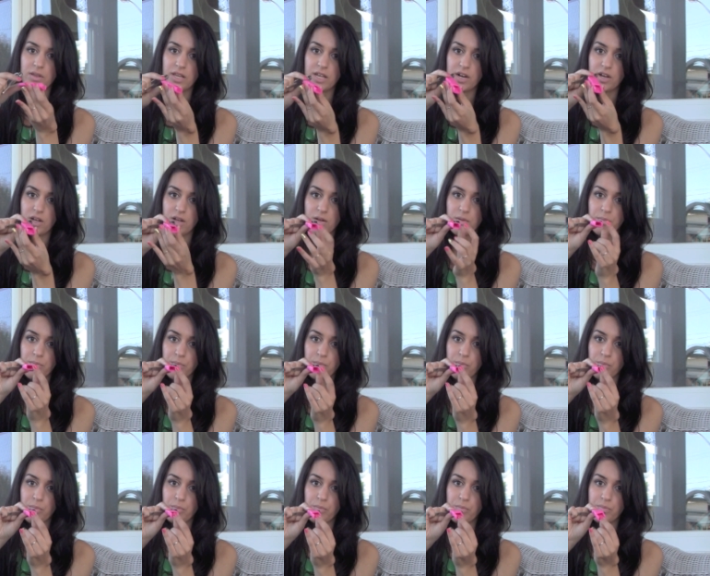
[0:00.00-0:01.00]
little
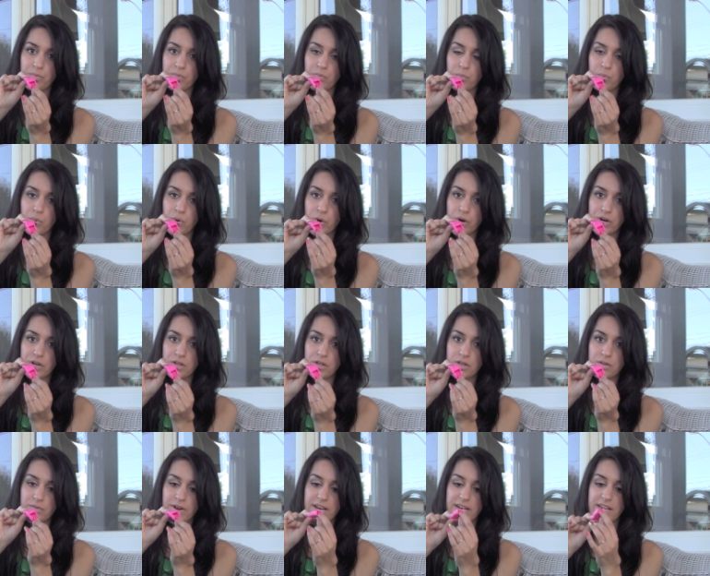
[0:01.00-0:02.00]

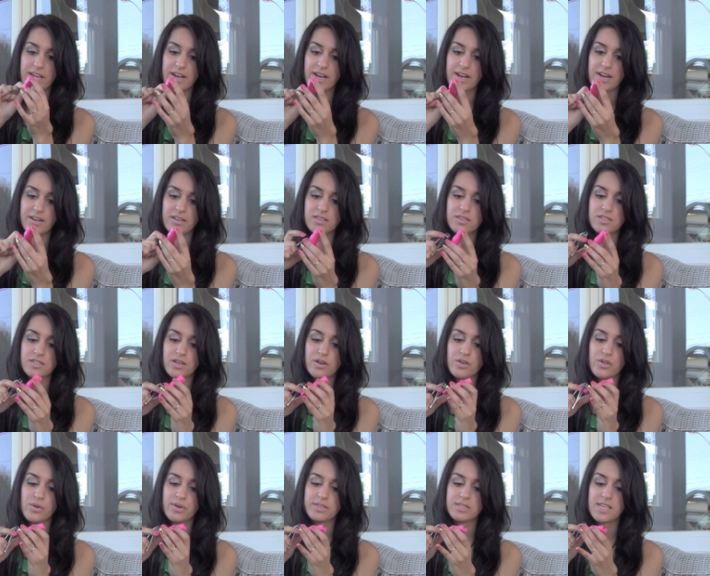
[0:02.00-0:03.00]
portal right here, so
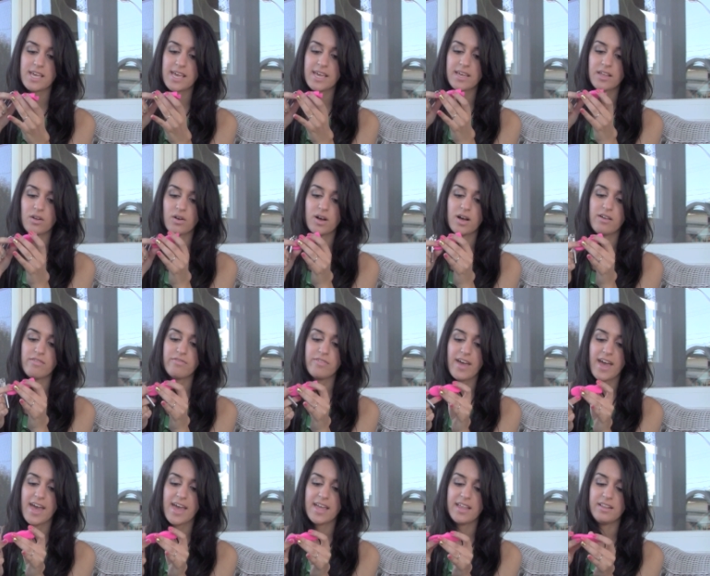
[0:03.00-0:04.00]
you could take it off
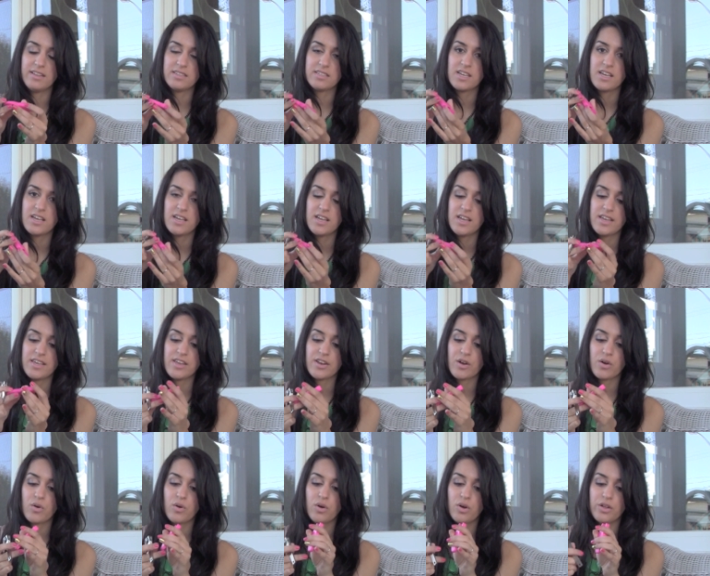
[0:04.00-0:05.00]
and, you
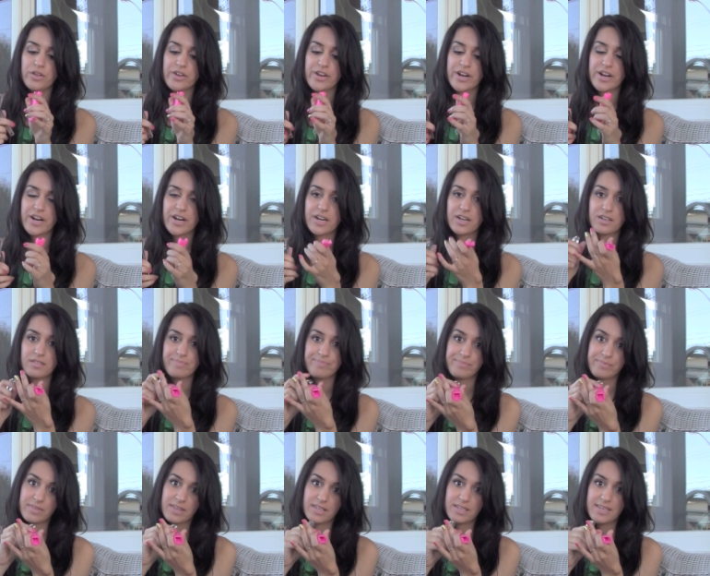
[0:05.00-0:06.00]
know, all your
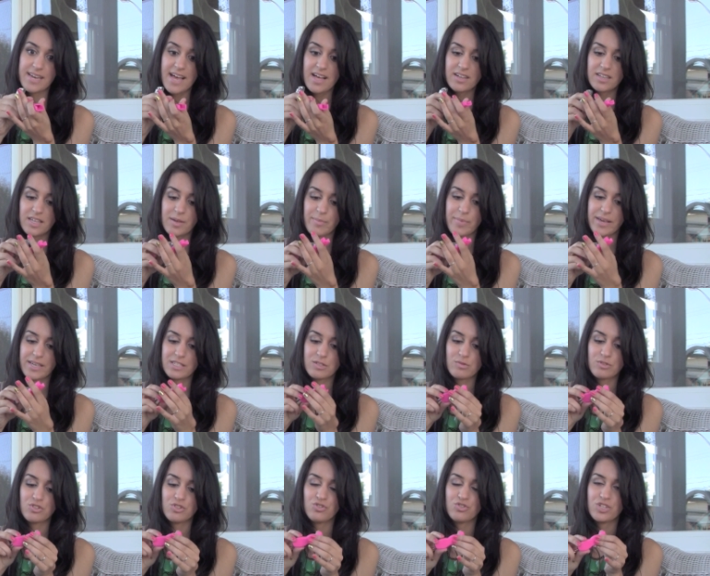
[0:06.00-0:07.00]
nail clippings,
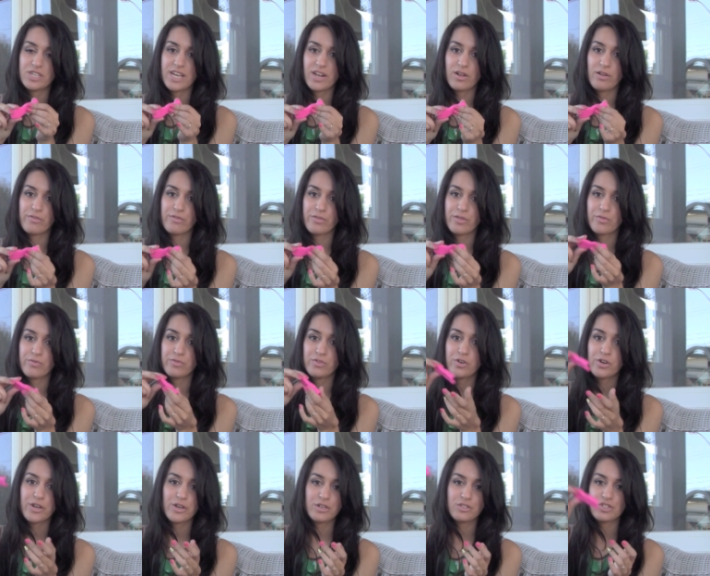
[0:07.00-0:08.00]
which usually get all over the
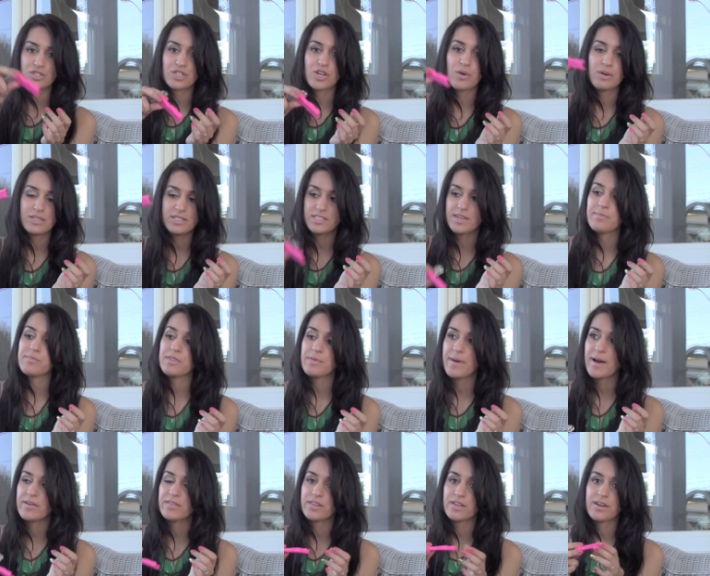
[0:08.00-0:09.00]
floor, you can just go and dump
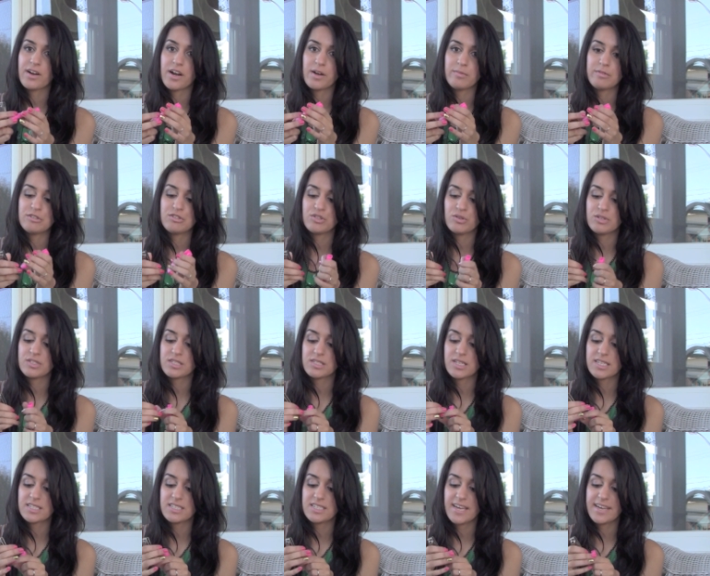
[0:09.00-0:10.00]
them out in the garbage so it's
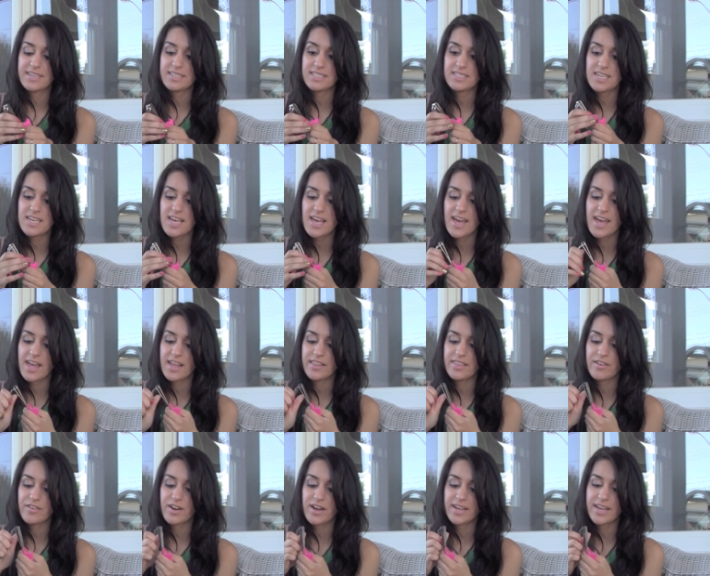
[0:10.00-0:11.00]
less nasty
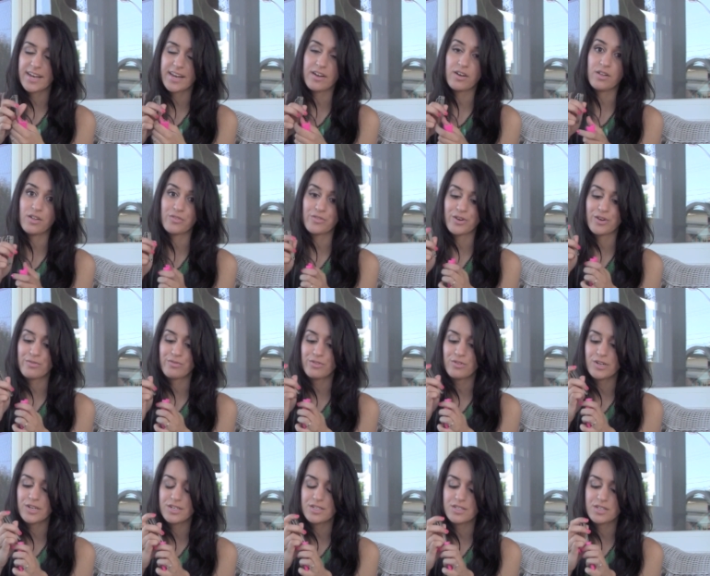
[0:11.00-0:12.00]
and they're not getting all over your
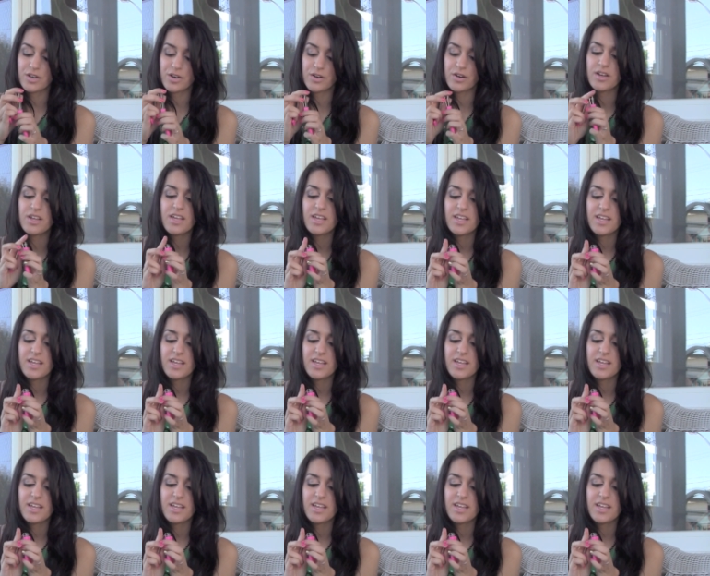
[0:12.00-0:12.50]
floor. So